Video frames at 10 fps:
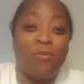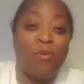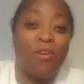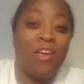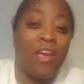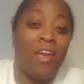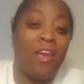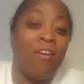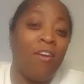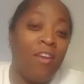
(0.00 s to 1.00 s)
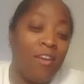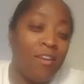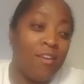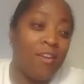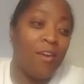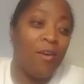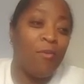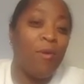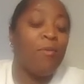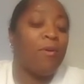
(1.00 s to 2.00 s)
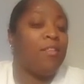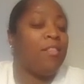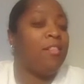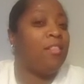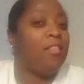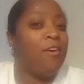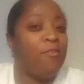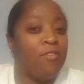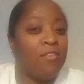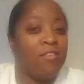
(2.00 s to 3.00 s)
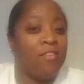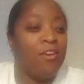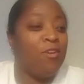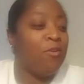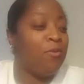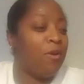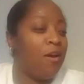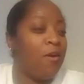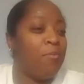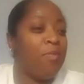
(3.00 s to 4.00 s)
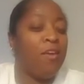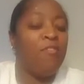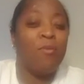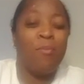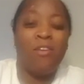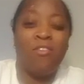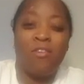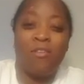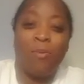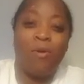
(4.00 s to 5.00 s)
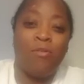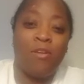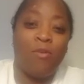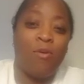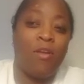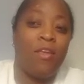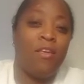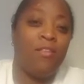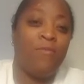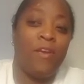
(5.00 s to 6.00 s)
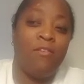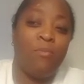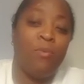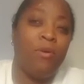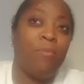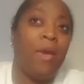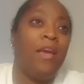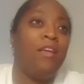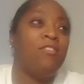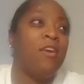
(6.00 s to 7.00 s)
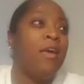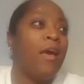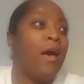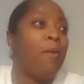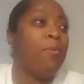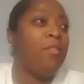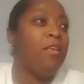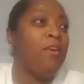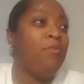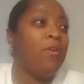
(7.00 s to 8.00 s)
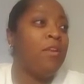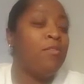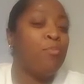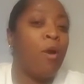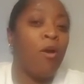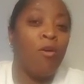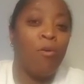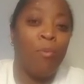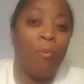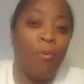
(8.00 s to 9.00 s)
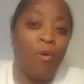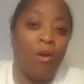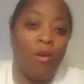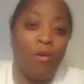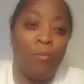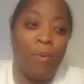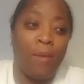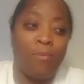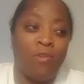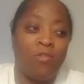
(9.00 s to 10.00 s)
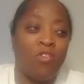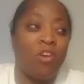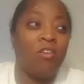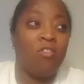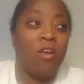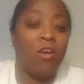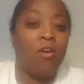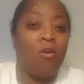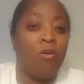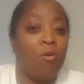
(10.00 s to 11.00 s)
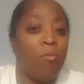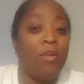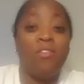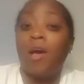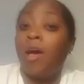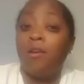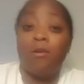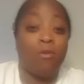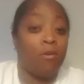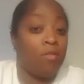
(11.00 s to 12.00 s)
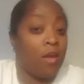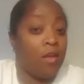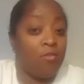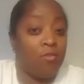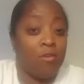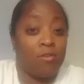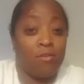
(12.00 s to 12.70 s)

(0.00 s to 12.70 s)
Florida area, we would love to see you. The information is posted on his Facebook page. I believe it is Parker Memorial Baptist Church in Cocoa Beach. I don't know the address.